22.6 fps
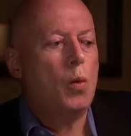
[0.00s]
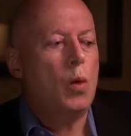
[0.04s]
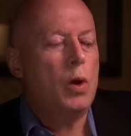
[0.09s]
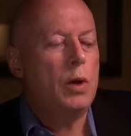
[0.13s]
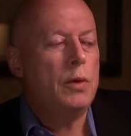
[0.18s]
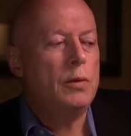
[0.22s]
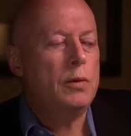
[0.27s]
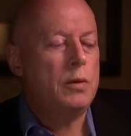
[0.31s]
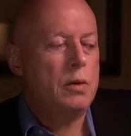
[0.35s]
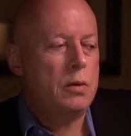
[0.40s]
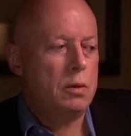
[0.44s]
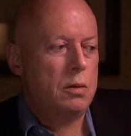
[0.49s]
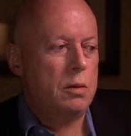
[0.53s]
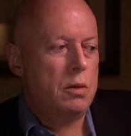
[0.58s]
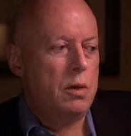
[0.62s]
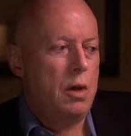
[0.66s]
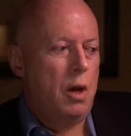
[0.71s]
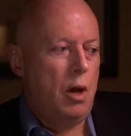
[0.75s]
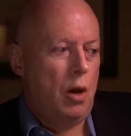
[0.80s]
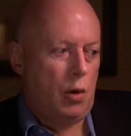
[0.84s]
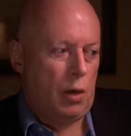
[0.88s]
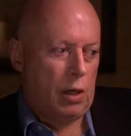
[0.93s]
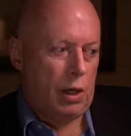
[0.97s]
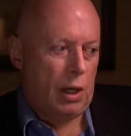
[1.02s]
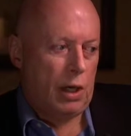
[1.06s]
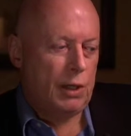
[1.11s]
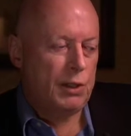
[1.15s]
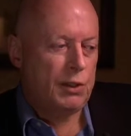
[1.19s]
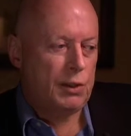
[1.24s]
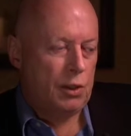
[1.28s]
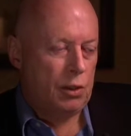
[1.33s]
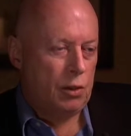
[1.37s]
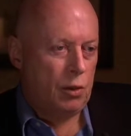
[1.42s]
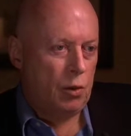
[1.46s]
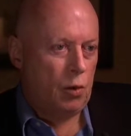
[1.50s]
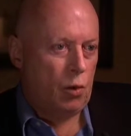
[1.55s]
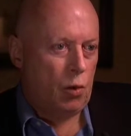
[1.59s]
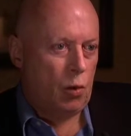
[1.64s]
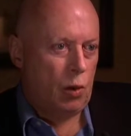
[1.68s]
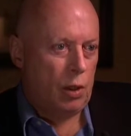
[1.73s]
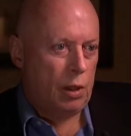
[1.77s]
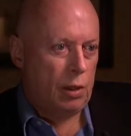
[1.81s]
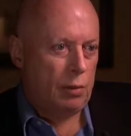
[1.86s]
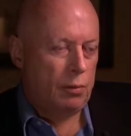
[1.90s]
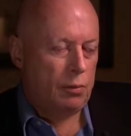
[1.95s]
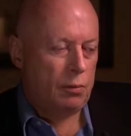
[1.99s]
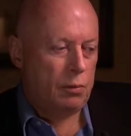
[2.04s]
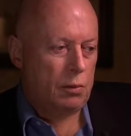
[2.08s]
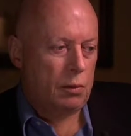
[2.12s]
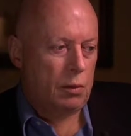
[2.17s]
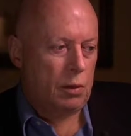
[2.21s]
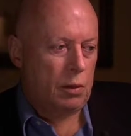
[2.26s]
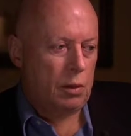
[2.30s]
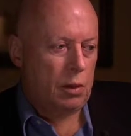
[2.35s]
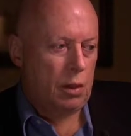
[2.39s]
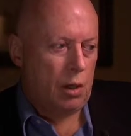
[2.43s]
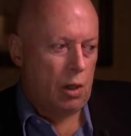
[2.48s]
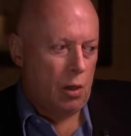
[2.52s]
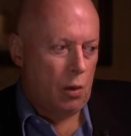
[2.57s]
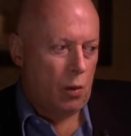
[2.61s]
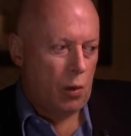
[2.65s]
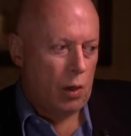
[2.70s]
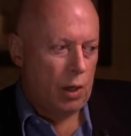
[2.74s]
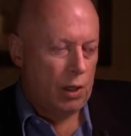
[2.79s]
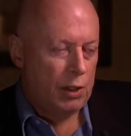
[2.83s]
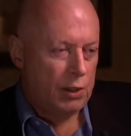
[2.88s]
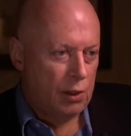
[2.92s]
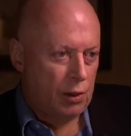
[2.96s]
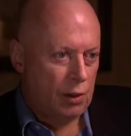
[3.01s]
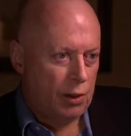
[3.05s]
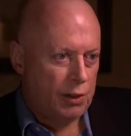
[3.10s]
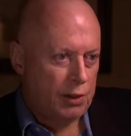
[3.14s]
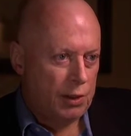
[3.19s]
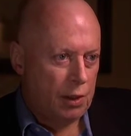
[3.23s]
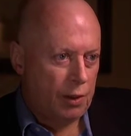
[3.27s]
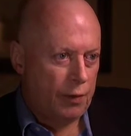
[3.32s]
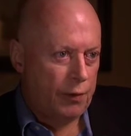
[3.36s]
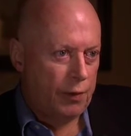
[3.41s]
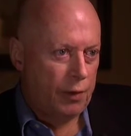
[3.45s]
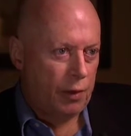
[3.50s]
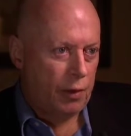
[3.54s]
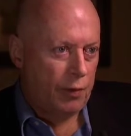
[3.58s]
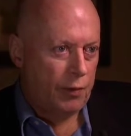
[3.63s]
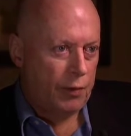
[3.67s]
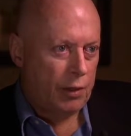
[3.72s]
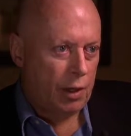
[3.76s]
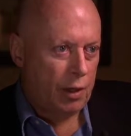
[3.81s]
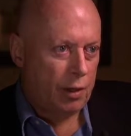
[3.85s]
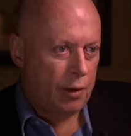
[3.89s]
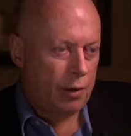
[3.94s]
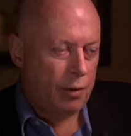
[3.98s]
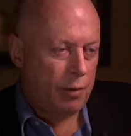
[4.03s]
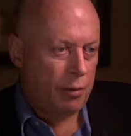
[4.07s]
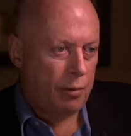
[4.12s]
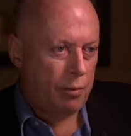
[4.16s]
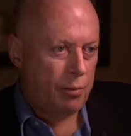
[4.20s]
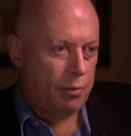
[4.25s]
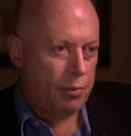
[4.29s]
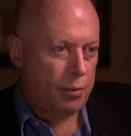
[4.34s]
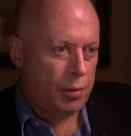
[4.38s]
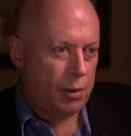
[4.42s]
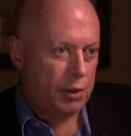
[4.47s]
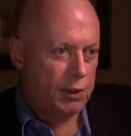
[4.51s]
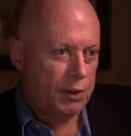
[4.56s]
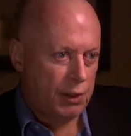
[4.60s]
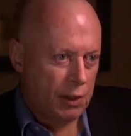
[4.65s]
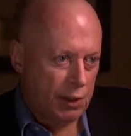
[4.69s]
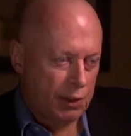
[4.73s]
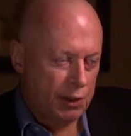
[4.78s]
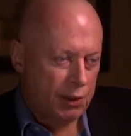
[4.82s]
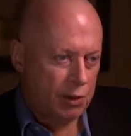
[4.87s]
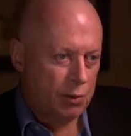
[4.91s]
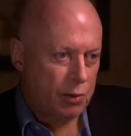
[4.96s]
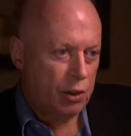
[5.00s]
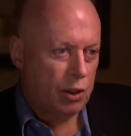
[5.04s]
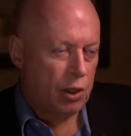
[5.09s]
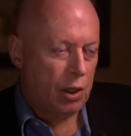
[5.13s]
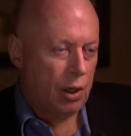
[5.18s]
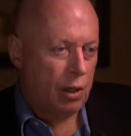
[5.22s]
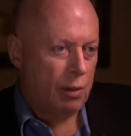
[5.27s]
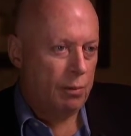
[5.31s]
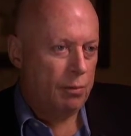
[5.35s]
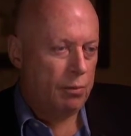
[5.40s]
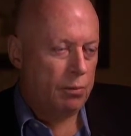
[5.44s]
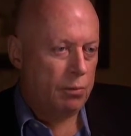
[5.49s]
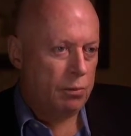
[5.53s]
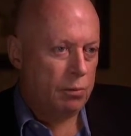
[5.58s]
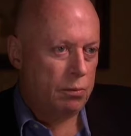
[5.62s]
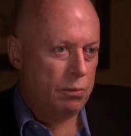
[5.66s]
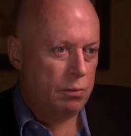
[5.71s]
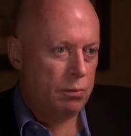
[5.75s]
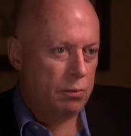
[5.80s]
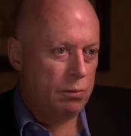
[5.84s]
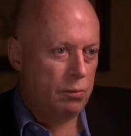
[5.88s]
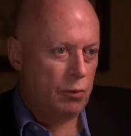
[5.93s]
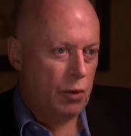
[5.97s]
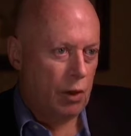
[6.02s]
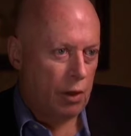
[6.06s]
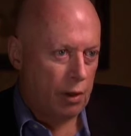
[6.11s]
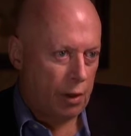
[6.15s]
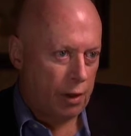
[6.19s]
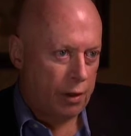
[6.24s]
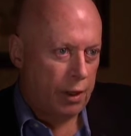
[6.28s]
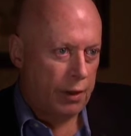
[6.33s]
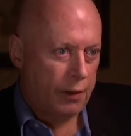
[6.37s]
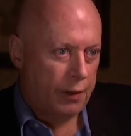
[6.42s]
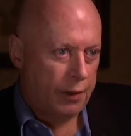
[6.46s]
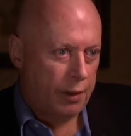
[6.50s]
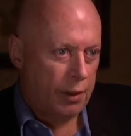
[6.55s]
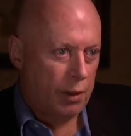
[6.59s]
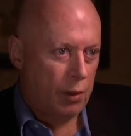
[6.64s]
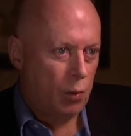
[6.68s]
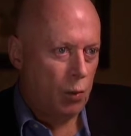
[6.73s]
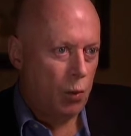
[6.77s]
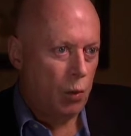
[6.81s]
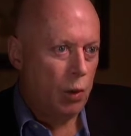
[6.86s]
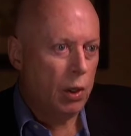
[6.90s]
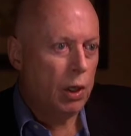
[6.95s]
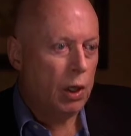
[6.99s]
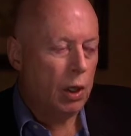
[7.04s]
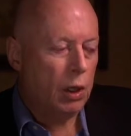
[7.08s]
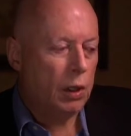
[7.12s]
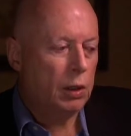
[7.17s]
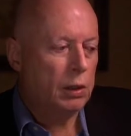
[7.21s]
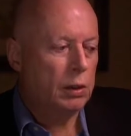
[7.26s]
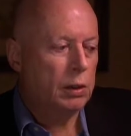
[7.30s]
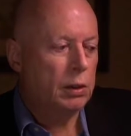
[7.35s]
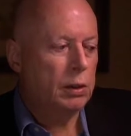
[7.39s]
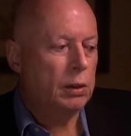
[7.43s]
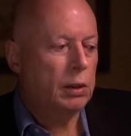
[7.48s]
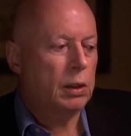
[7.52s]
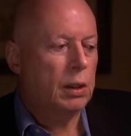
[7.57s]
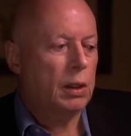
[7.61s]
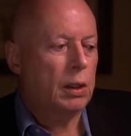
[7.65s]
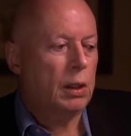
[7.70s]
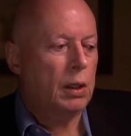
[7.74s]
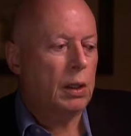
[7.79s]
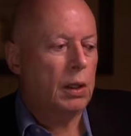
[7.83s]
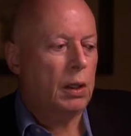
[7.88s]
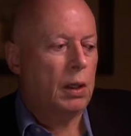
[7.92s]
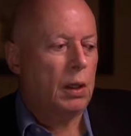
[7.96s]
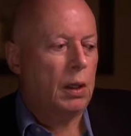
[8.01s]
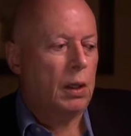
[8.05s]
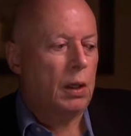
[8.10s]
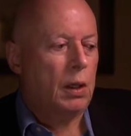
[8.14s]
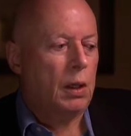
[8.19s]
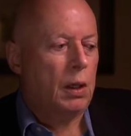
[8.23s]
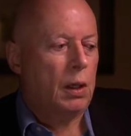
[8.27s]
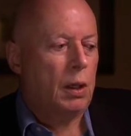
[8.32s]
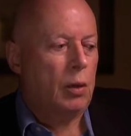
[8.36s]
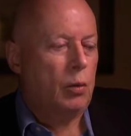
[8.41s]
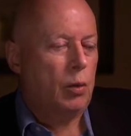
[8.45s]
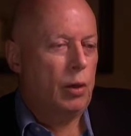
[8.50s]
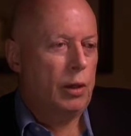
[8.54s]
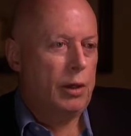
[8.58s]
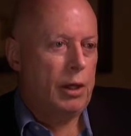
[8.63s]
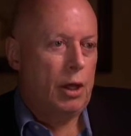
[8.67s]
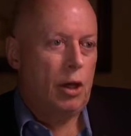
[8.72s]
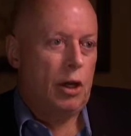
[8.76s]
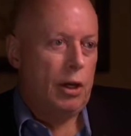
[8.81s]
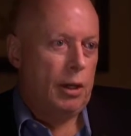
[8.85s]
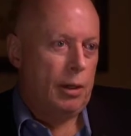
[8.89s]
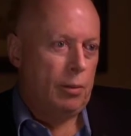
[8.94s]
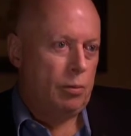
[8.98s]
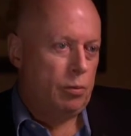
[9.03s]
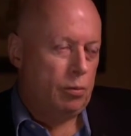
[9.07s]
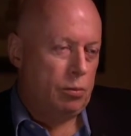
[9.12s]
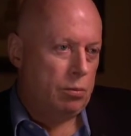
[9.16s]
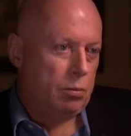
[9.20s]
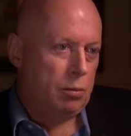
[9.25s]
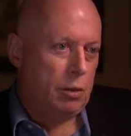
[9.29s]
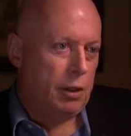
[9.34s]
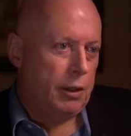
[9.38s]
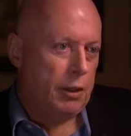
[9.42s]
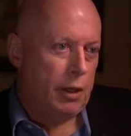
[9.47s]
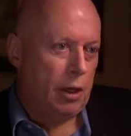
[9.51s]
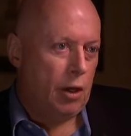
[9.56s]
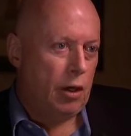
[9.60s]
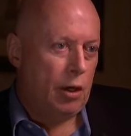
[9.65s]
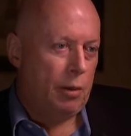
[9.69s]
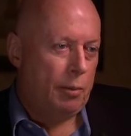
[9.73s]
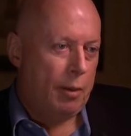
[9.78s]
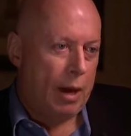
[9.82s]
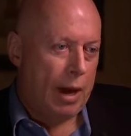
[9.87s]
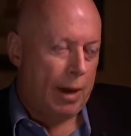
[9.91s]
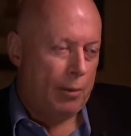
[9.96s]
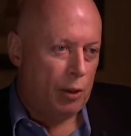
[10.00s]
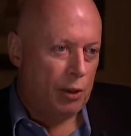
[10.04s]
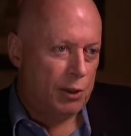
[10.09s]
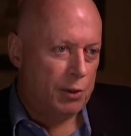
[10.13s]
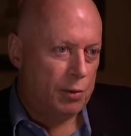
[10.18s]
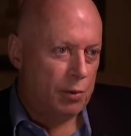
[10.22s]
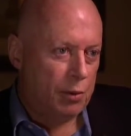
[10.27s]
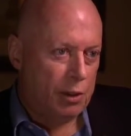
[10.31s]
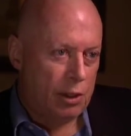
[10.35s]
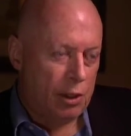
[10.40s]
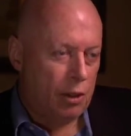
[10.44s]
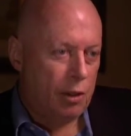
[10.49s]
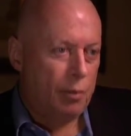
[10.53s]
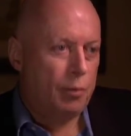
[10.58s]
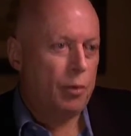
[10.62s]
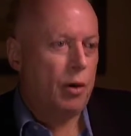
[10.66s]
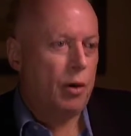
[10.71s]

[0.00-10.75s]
Well, no, it hasn't, and nor will it go away as long as our fear of death persists, which I rather think that it will. We're the only mammals, we're the only